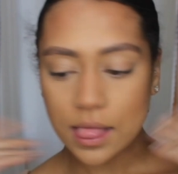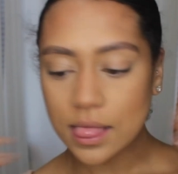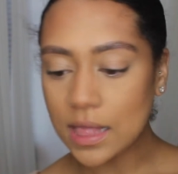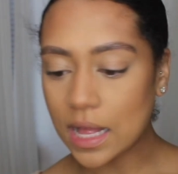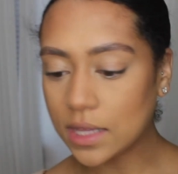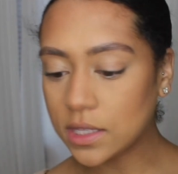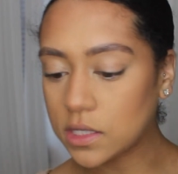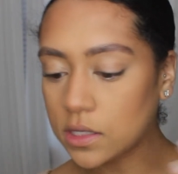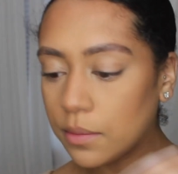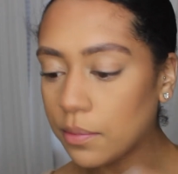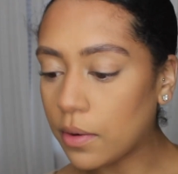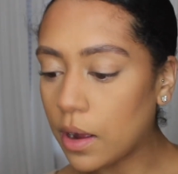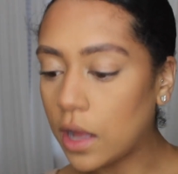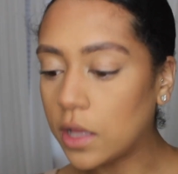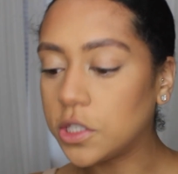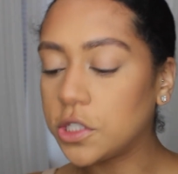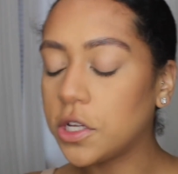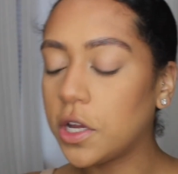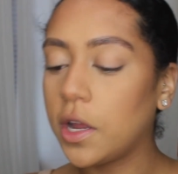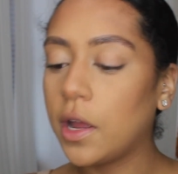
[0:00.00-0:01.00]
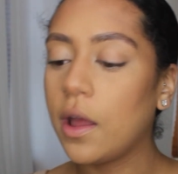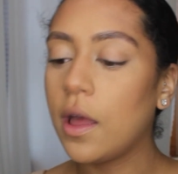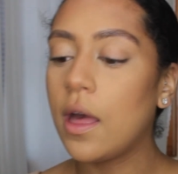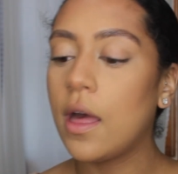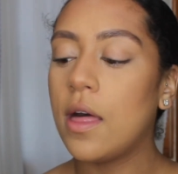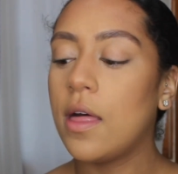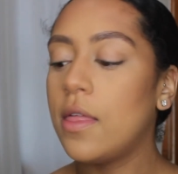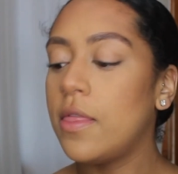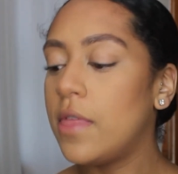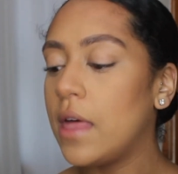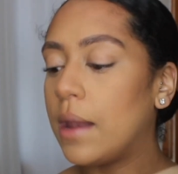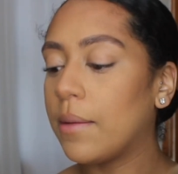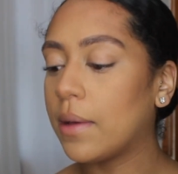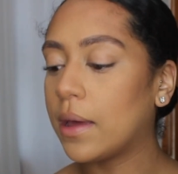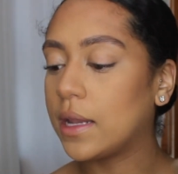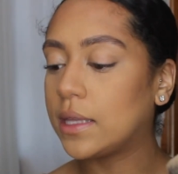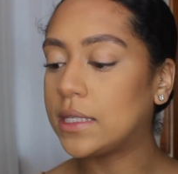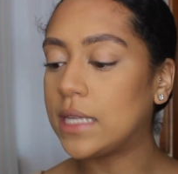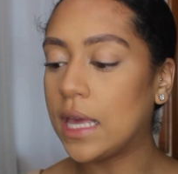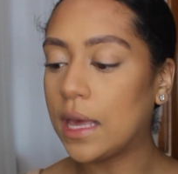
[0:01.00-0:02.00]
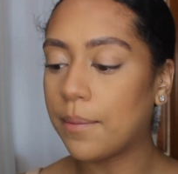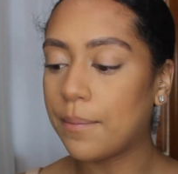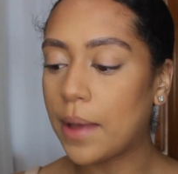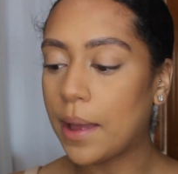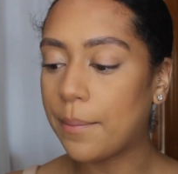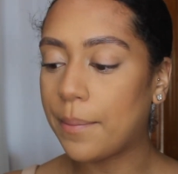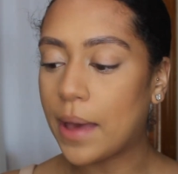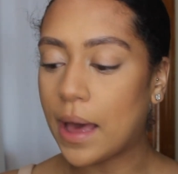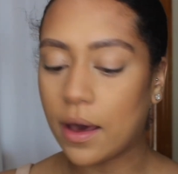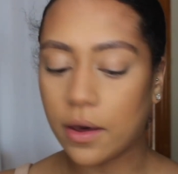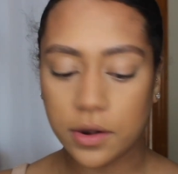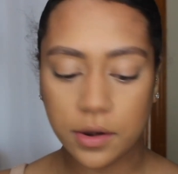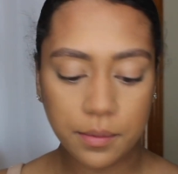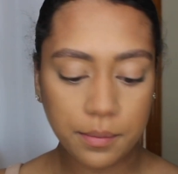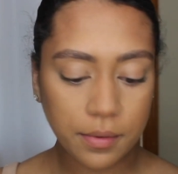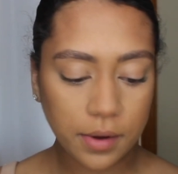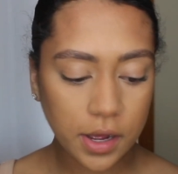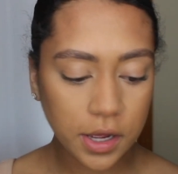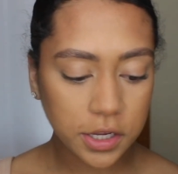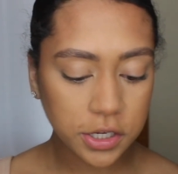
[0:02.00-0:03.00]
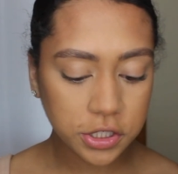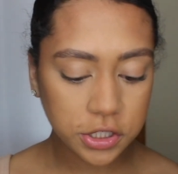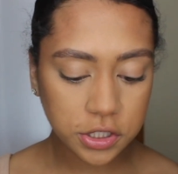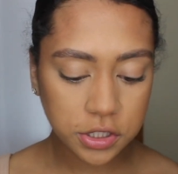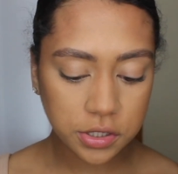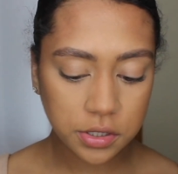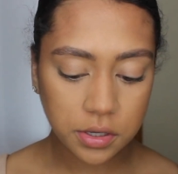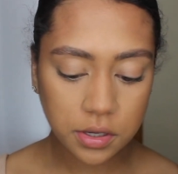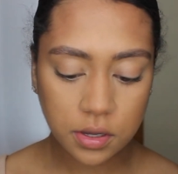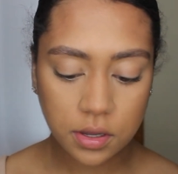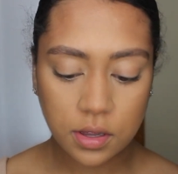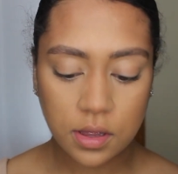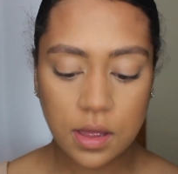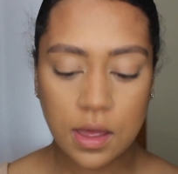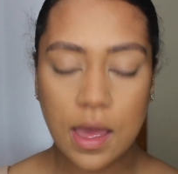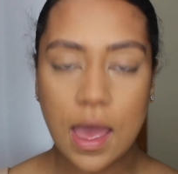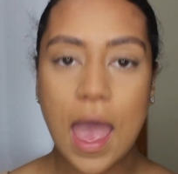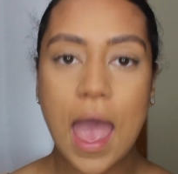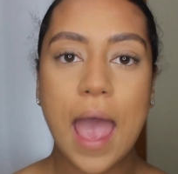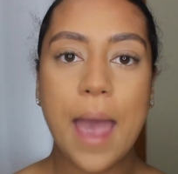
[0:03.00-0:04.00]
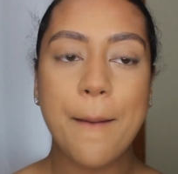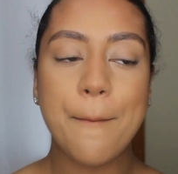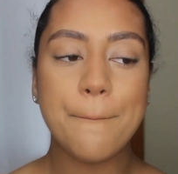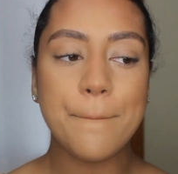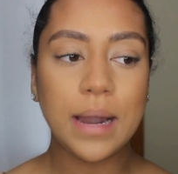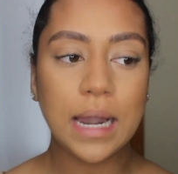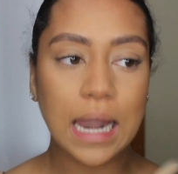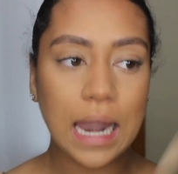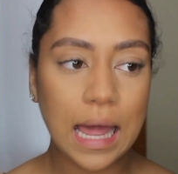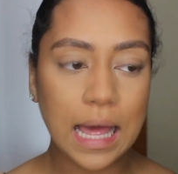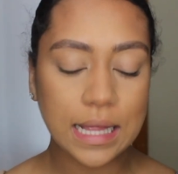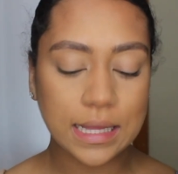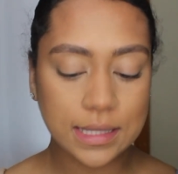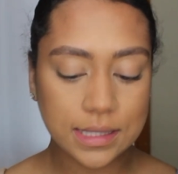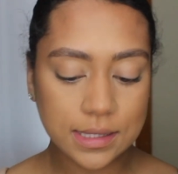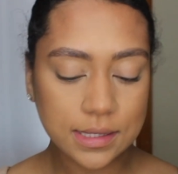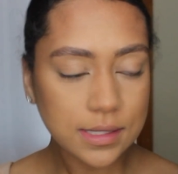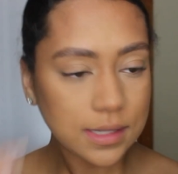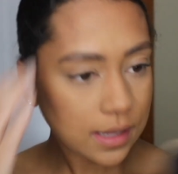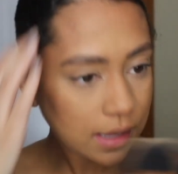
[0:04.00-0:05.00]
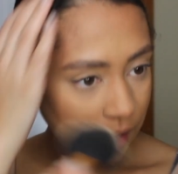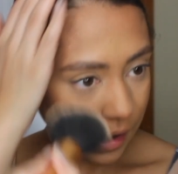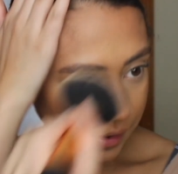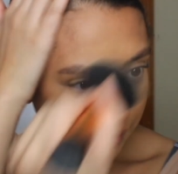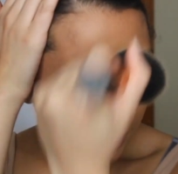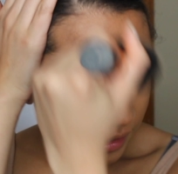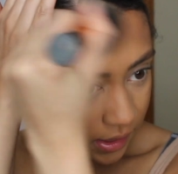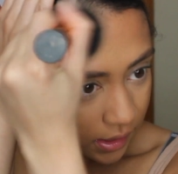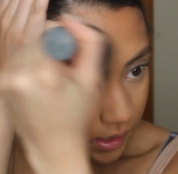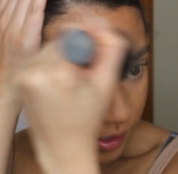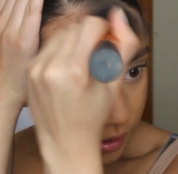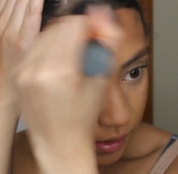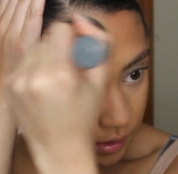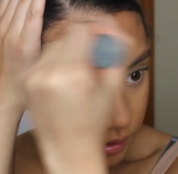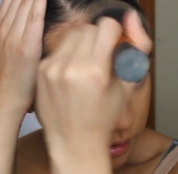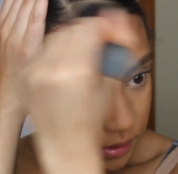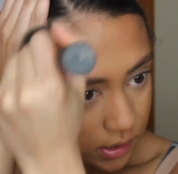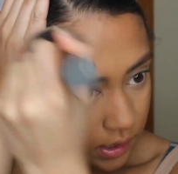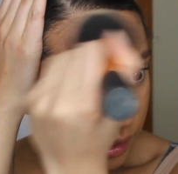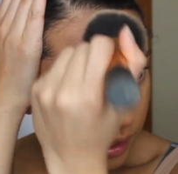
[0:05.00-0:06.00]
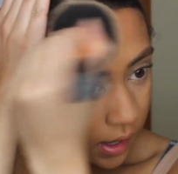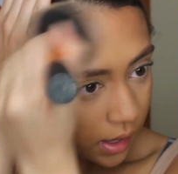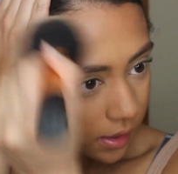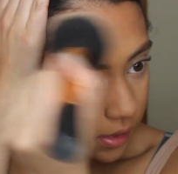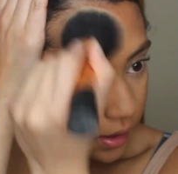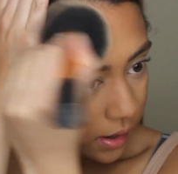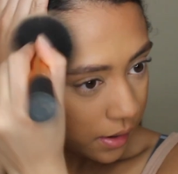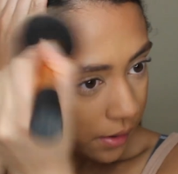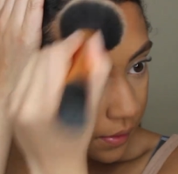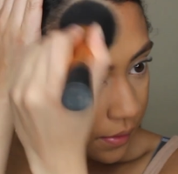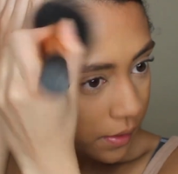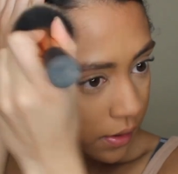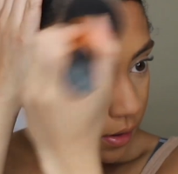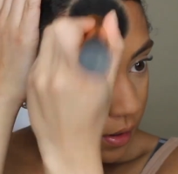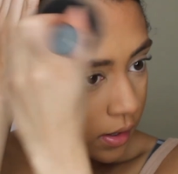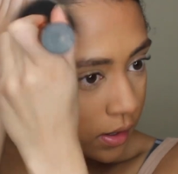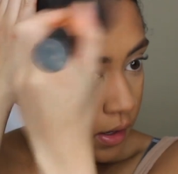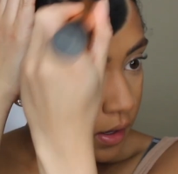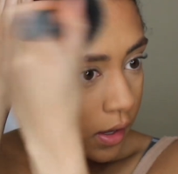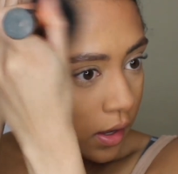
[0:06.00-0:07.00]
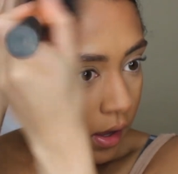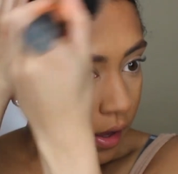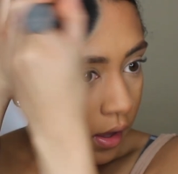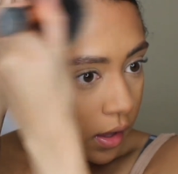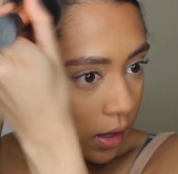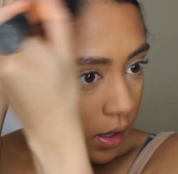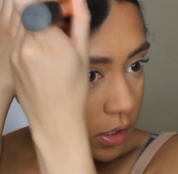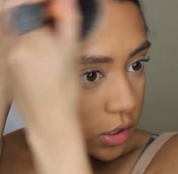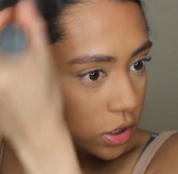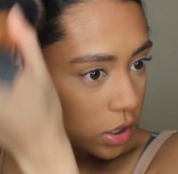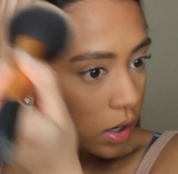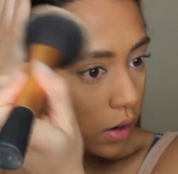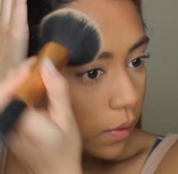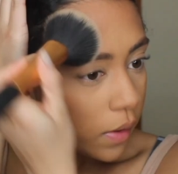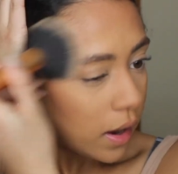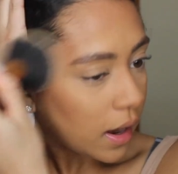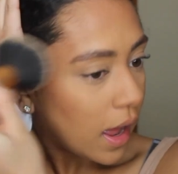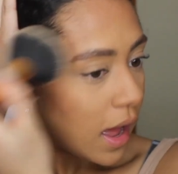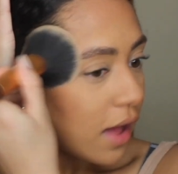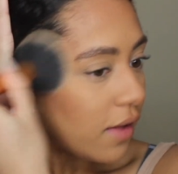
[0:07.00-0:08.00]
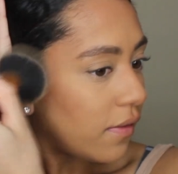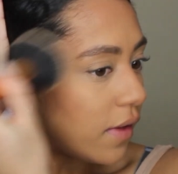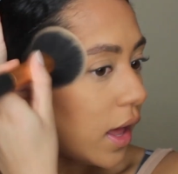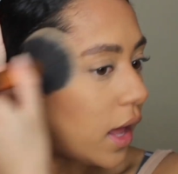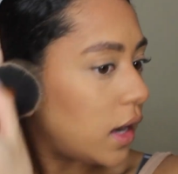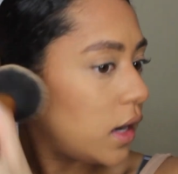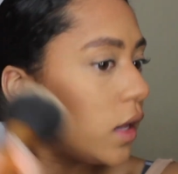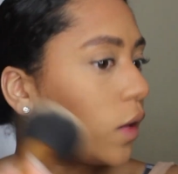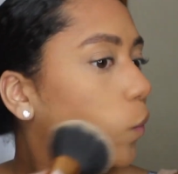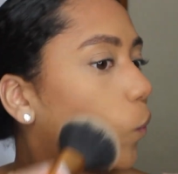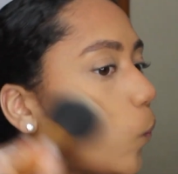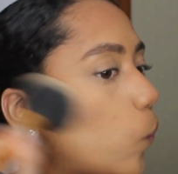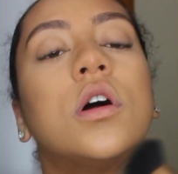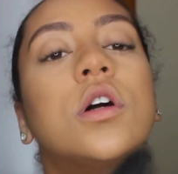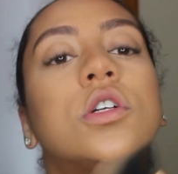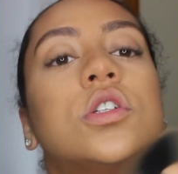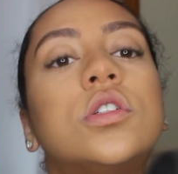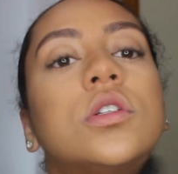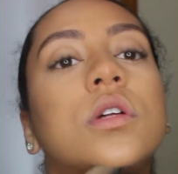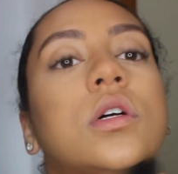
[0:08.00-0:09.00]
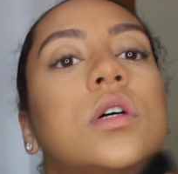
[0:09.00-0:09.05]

That's the bronzer. Then I'm going to take my powder brush and blend everything together, because you don't want to have any harsh